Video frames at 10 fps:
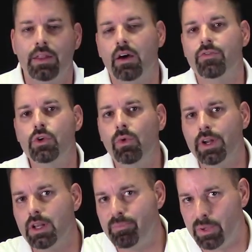Now, if you
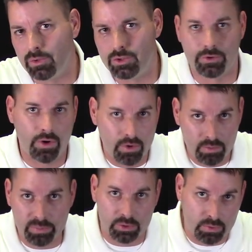wanted to build your
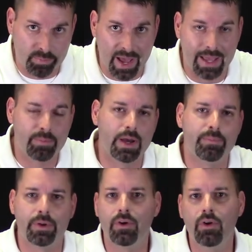own balloon
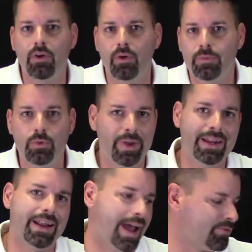bagpipe at home, you may
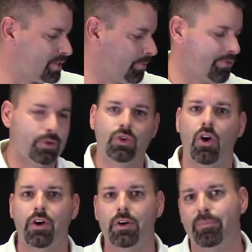not have some of those
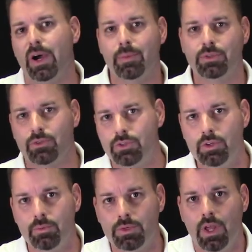harder pipes or
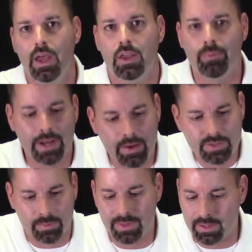tubes. You might have
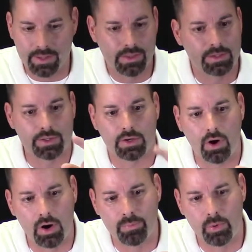something like this, a
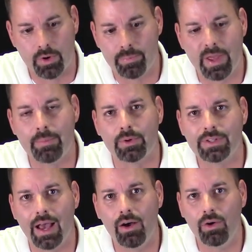cardboard paper
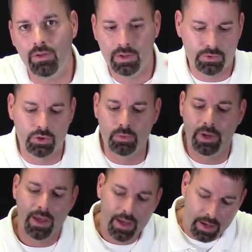towel
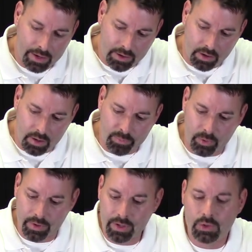tube and a
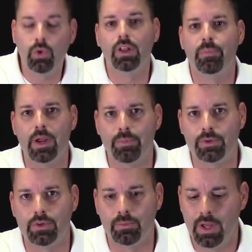cardboard toilet paper
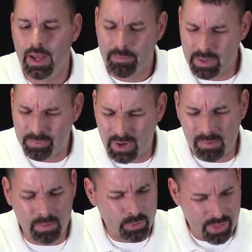tube. But the
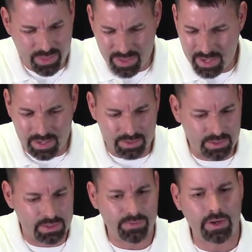problem with
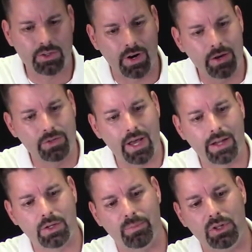these is if I try to
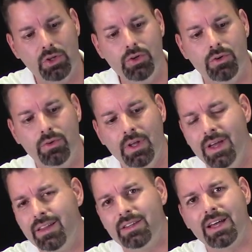attach a balloon,
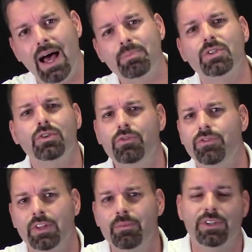the top's too
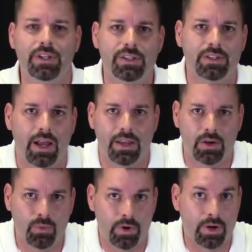flimsy and it's not
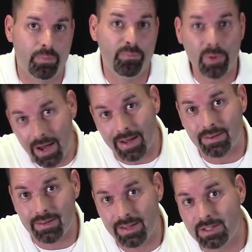gonna work.
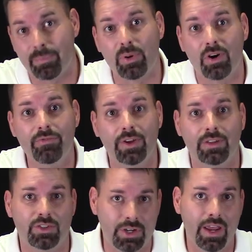But it's the
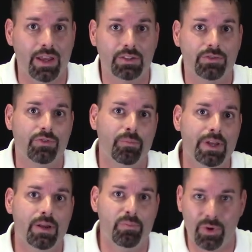perfect chance for
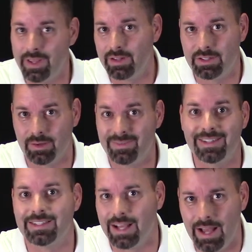me to bring in some
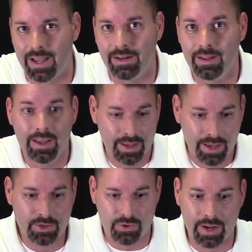design
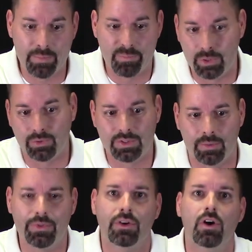and try to build
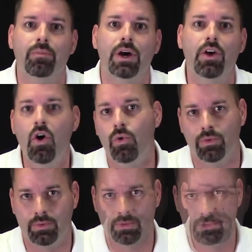something on my own.